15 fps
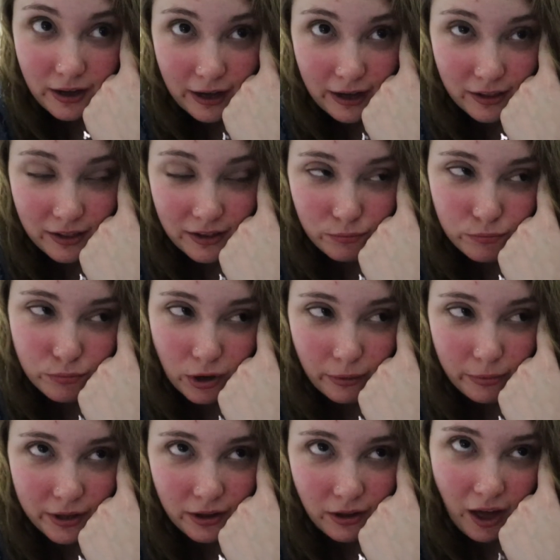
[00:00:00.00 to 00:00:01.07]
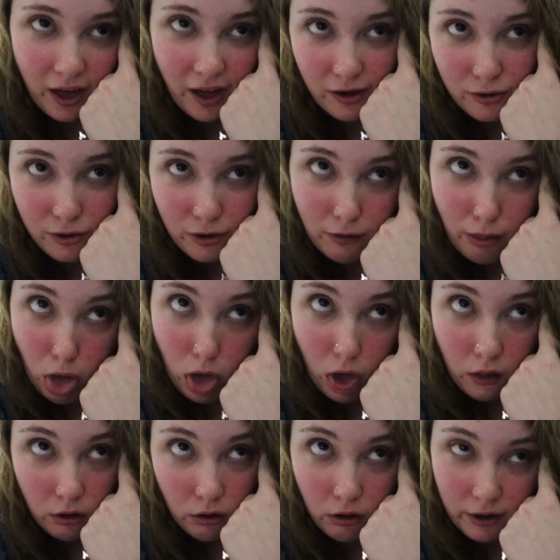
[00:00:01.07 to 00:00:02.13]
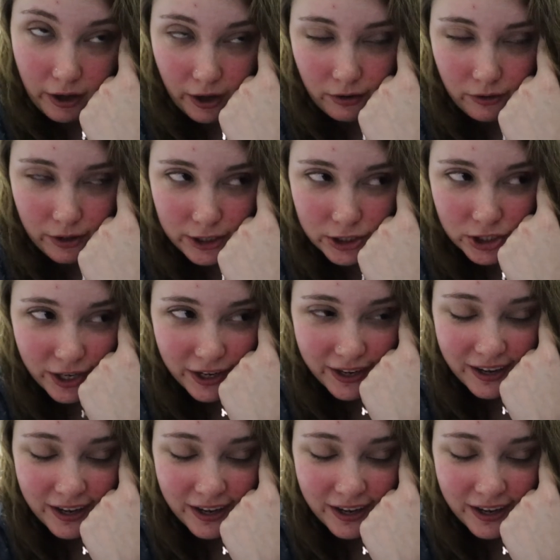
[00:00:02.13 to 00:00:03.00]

at probably uh, uh, uh, English.